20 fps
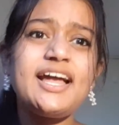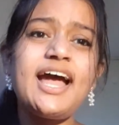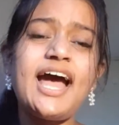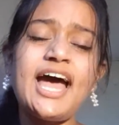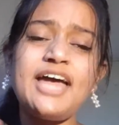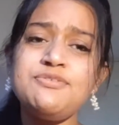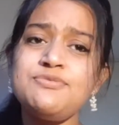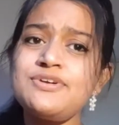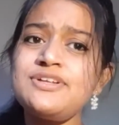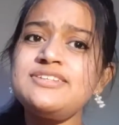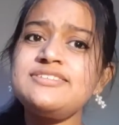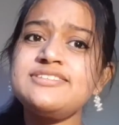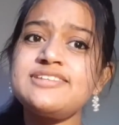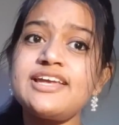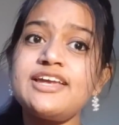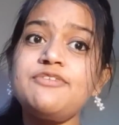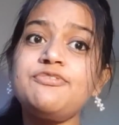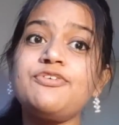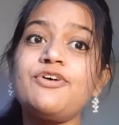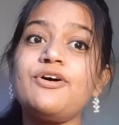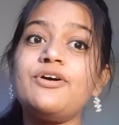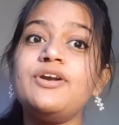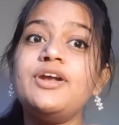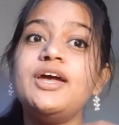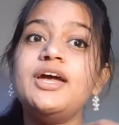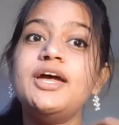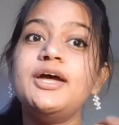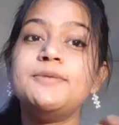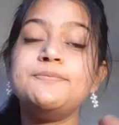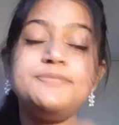I will say for
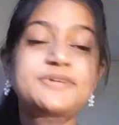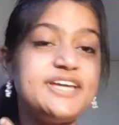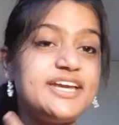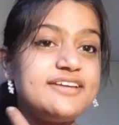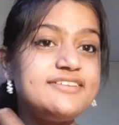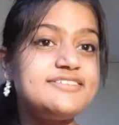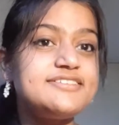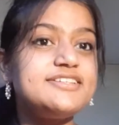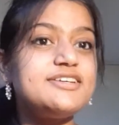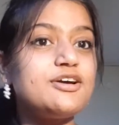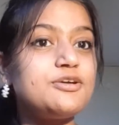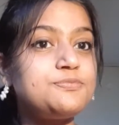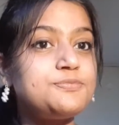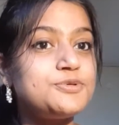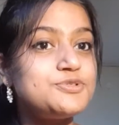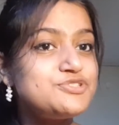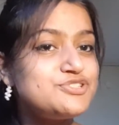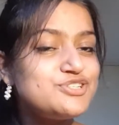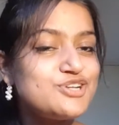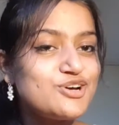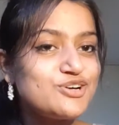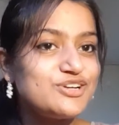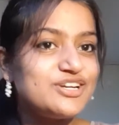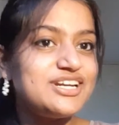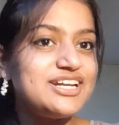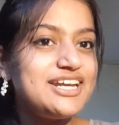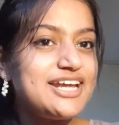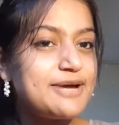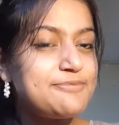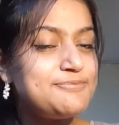PhD or
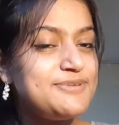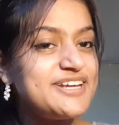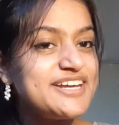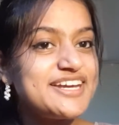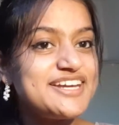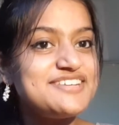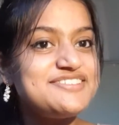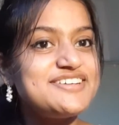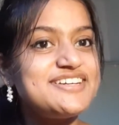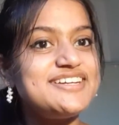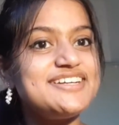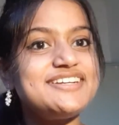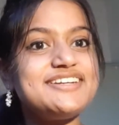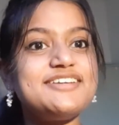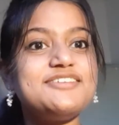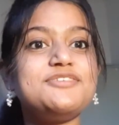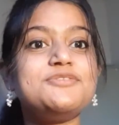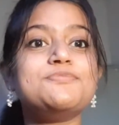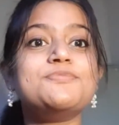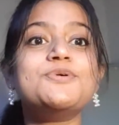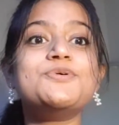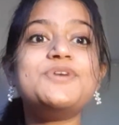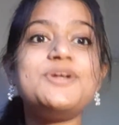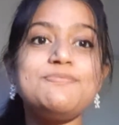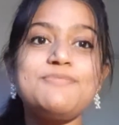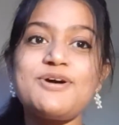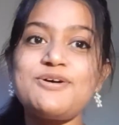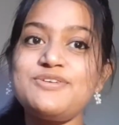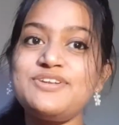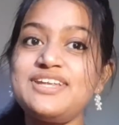postdoctoral application, it is more
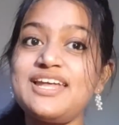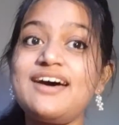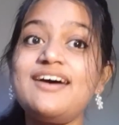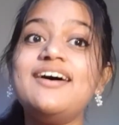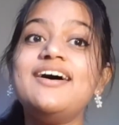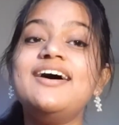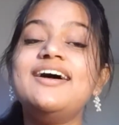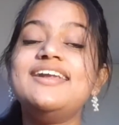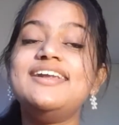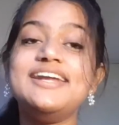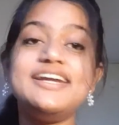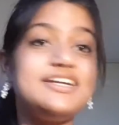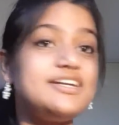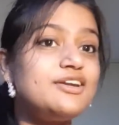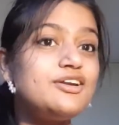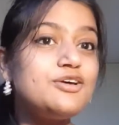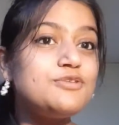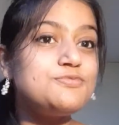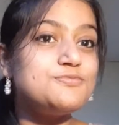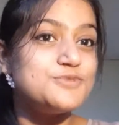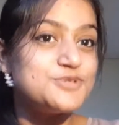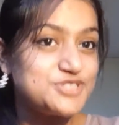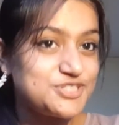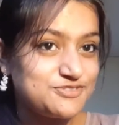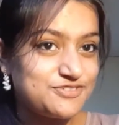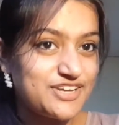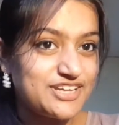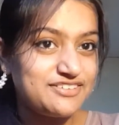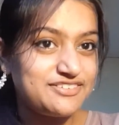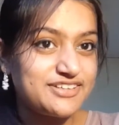about the letter of
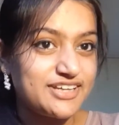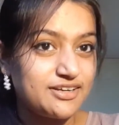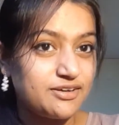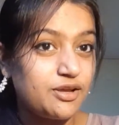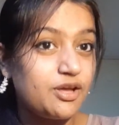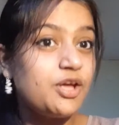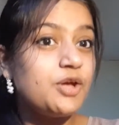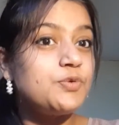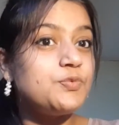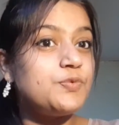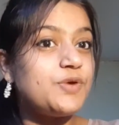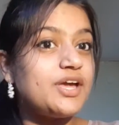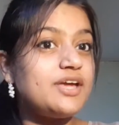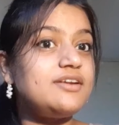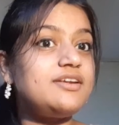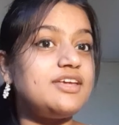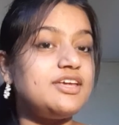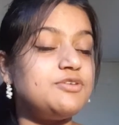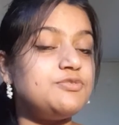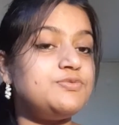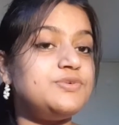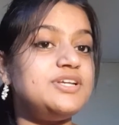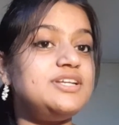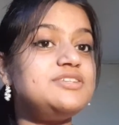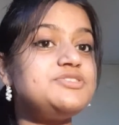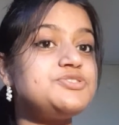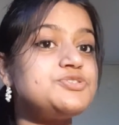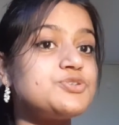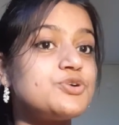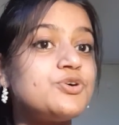motivation where you will
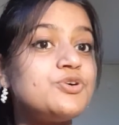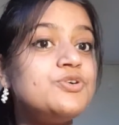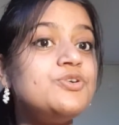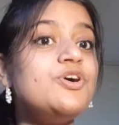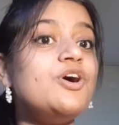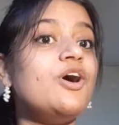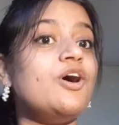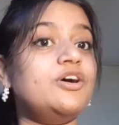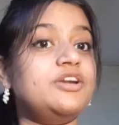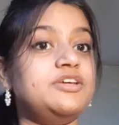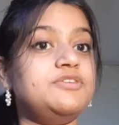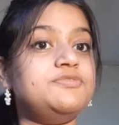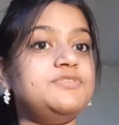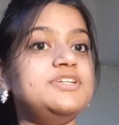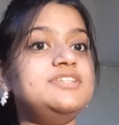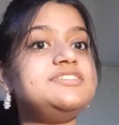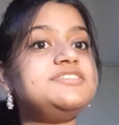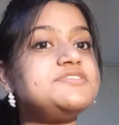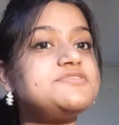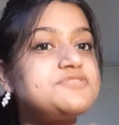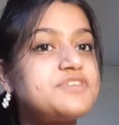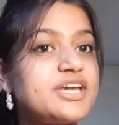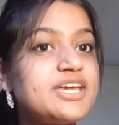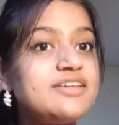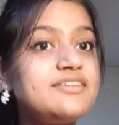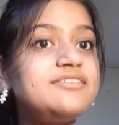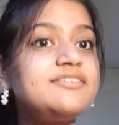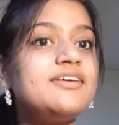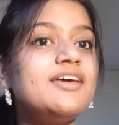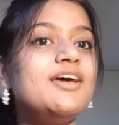show or you will
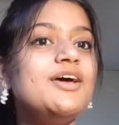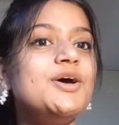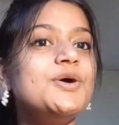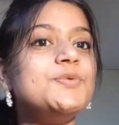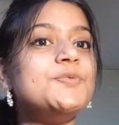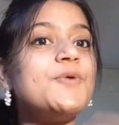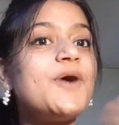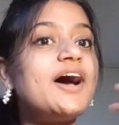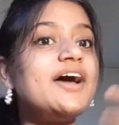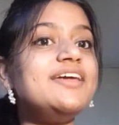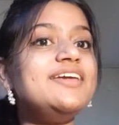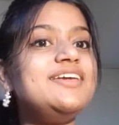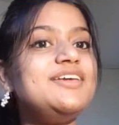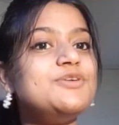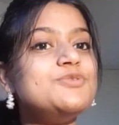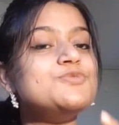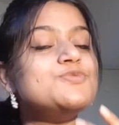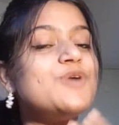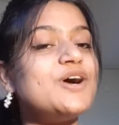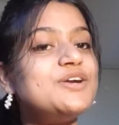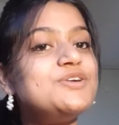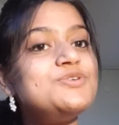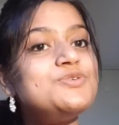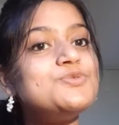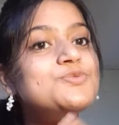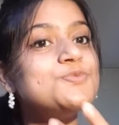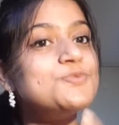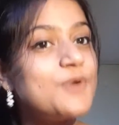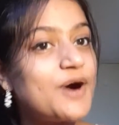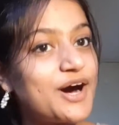stress why you want
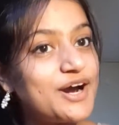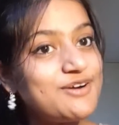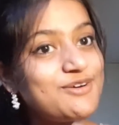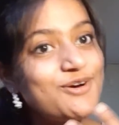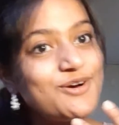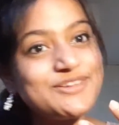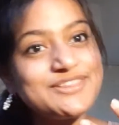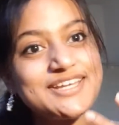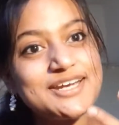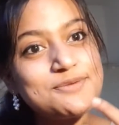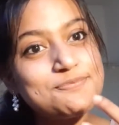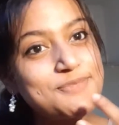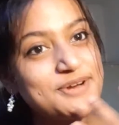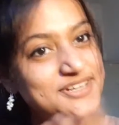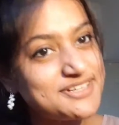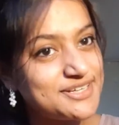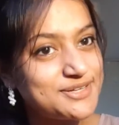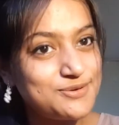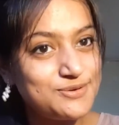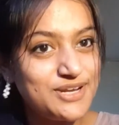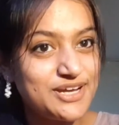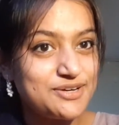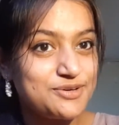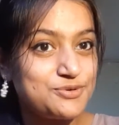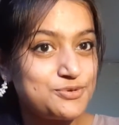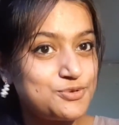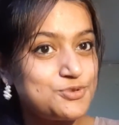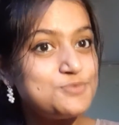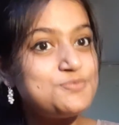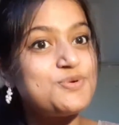to work on that particular
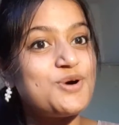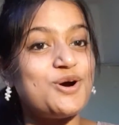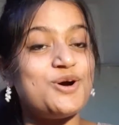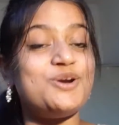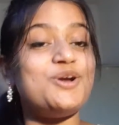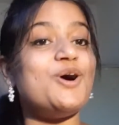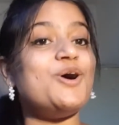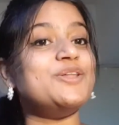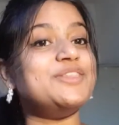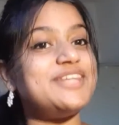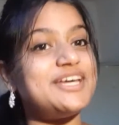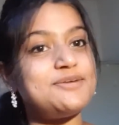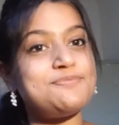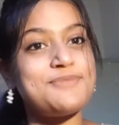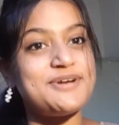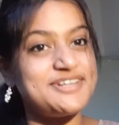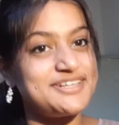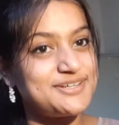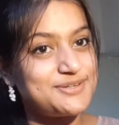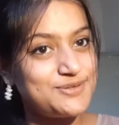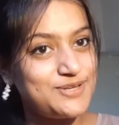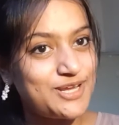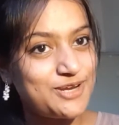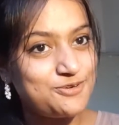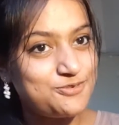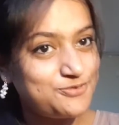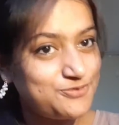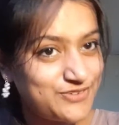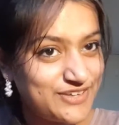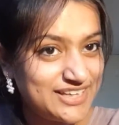group or on that particular
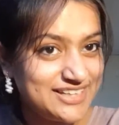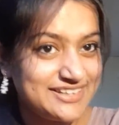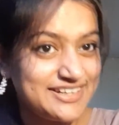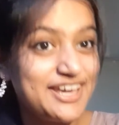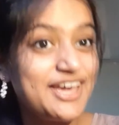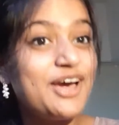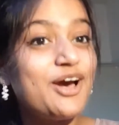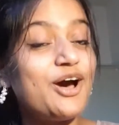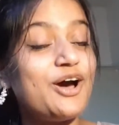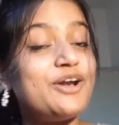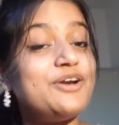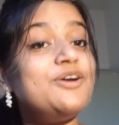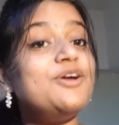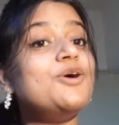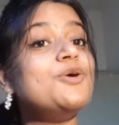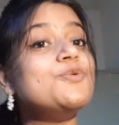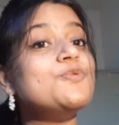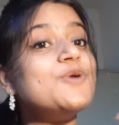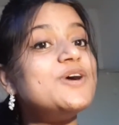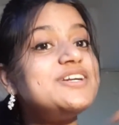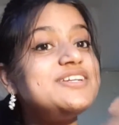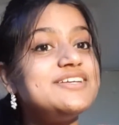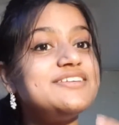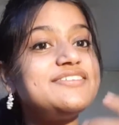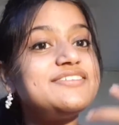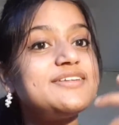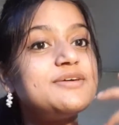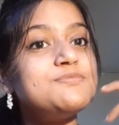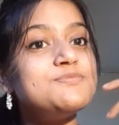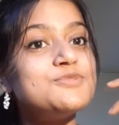field or what
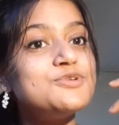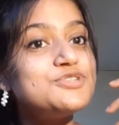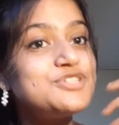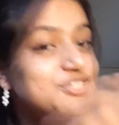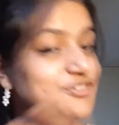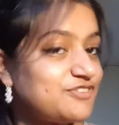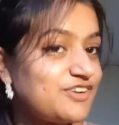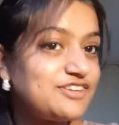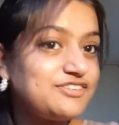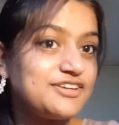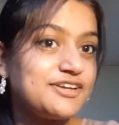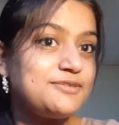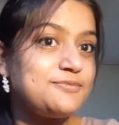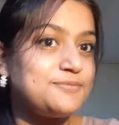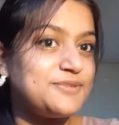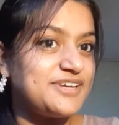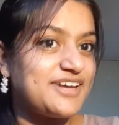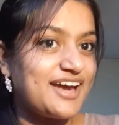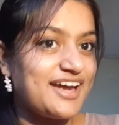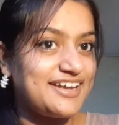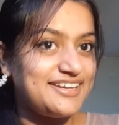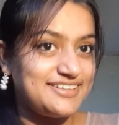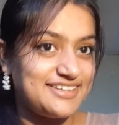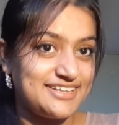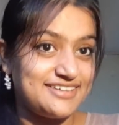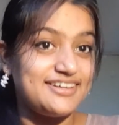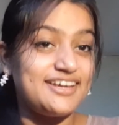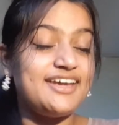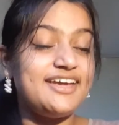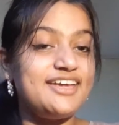is the motivation behind
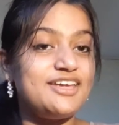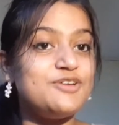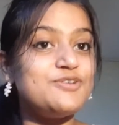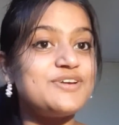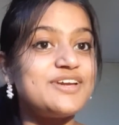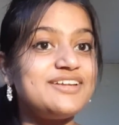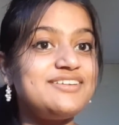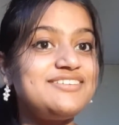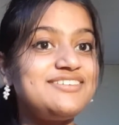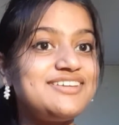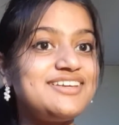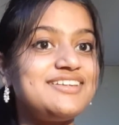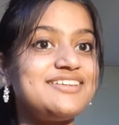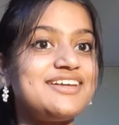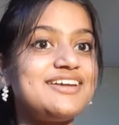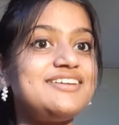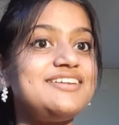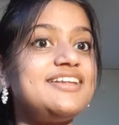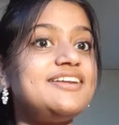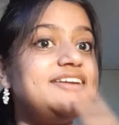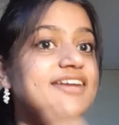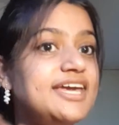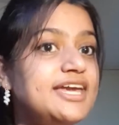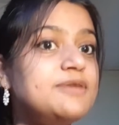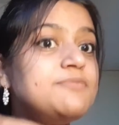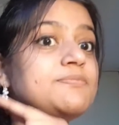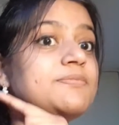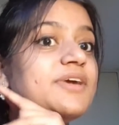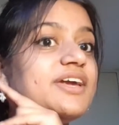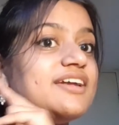it. You can see that the
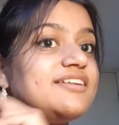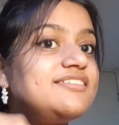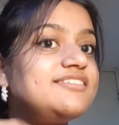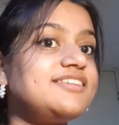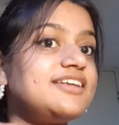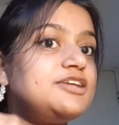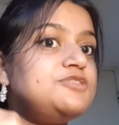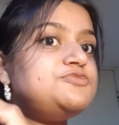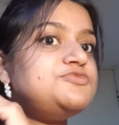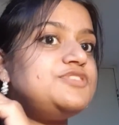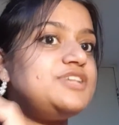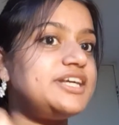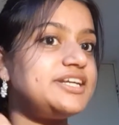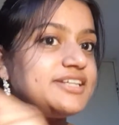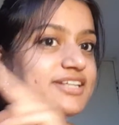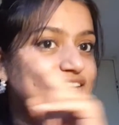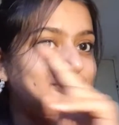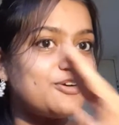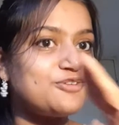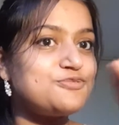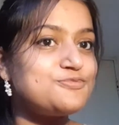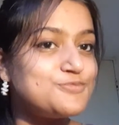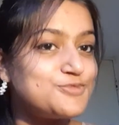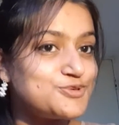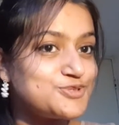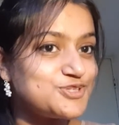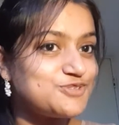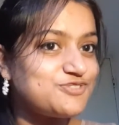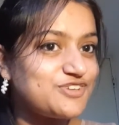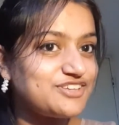name itself, letter of
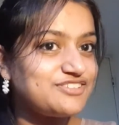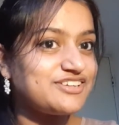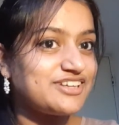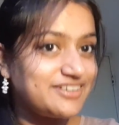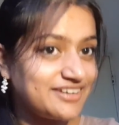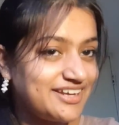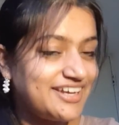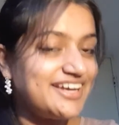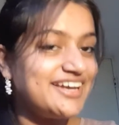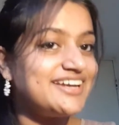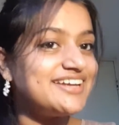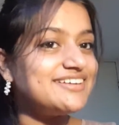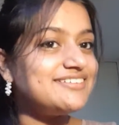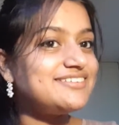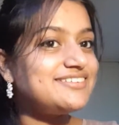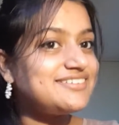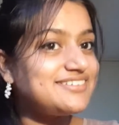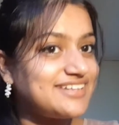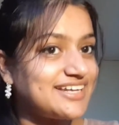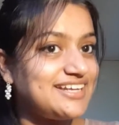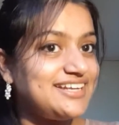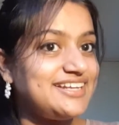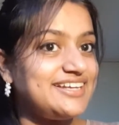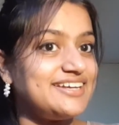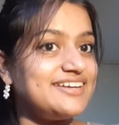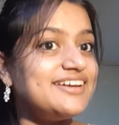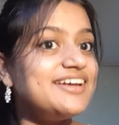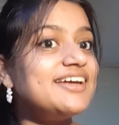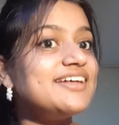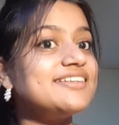motivation, is
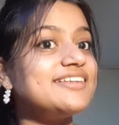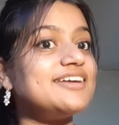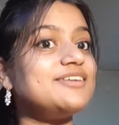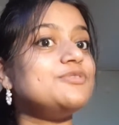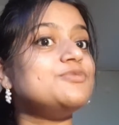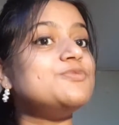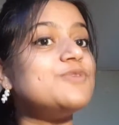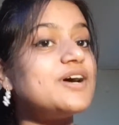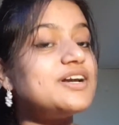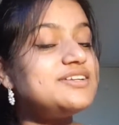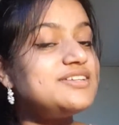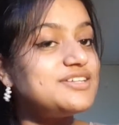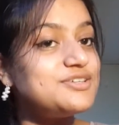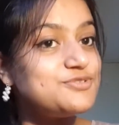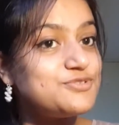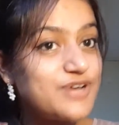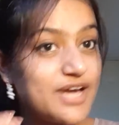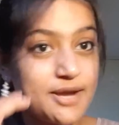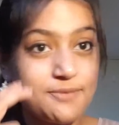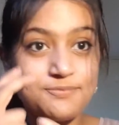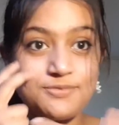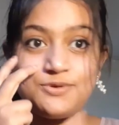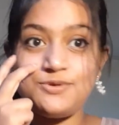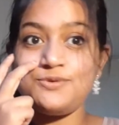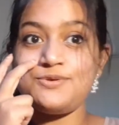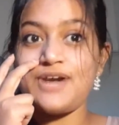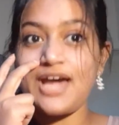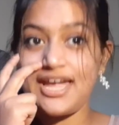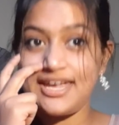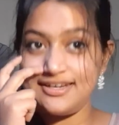telling that what you have to
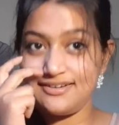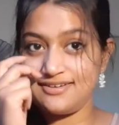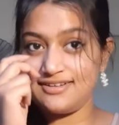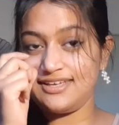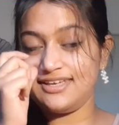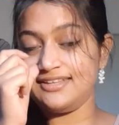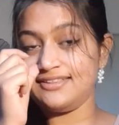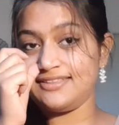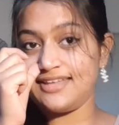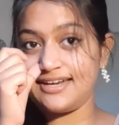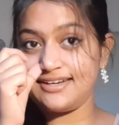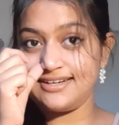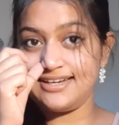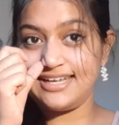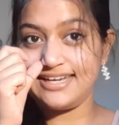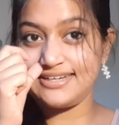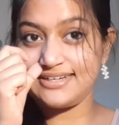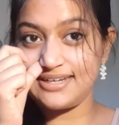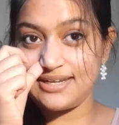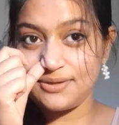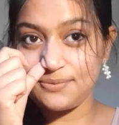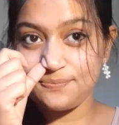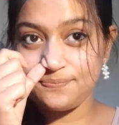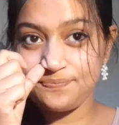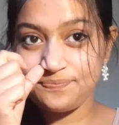write in that letter.